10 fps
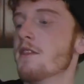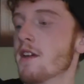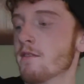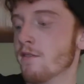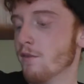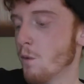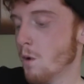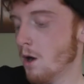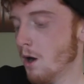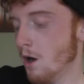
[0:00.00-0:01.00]
than
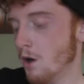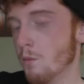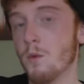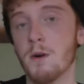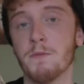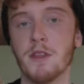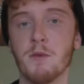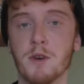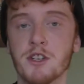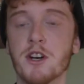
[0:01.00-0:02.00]
for warmth in
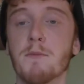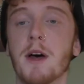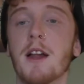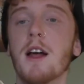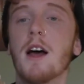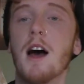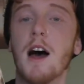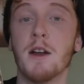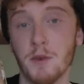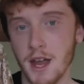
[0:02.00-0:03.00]
the winter, but
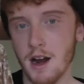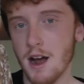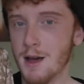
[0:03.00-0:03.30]
I don't care.